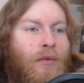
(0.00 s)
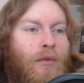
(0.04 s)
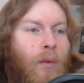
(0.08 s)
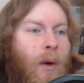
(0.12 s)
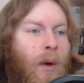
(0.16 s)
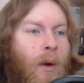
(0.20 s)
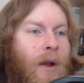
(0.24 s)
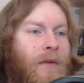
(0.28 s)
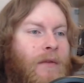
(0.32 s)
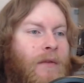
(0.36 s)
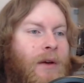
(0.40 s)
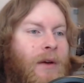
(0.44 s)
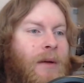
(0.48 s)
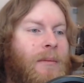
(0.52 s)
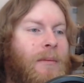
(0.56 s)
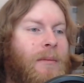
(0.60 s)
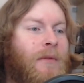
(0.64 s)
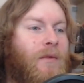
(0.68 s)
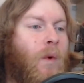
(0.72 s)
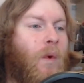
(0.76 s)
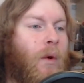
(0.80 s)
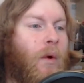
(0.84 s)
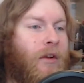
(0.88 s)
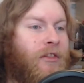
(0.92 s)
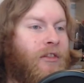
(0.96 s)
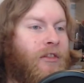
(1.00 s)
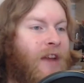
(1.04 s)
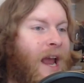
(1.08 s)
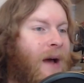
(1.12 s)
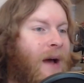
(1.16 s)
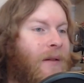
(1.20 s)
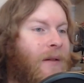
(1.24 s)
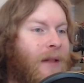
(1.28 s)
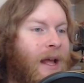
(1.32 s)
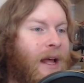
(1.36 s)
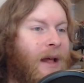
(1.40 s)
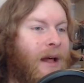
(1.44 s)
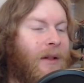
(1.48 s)
One of them, of course,
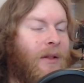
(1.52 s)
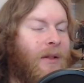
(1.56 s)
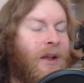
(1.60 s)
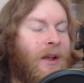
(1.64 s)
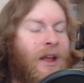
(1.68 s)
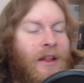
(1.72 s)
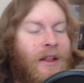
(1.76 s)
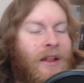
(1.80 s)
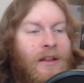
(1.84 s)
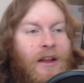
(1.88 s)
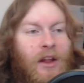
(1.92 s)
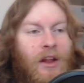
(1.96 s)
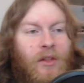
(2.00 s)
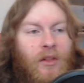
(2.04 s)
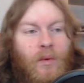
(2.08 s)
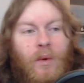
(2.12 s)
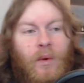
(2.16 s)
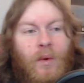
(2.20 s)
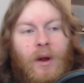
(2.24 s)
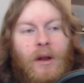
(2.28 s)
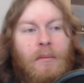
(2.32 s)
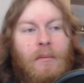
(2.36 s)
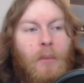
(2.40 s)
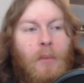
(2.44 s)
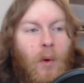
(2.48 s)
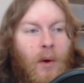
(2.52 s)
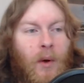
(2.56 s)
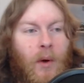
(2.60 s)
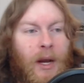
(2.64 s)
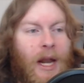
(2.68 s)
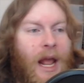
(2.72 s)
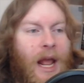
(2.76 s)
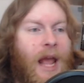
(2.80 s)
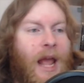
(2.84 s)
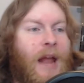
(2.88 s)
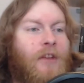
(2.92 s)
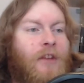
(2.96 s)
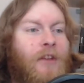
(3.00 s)
Kal El. The other one, Morgan
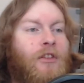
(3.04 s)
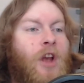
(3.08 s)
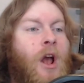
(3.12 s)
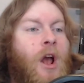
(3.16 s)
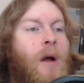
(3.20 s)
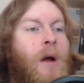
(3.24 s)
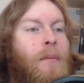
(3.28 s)
Edge.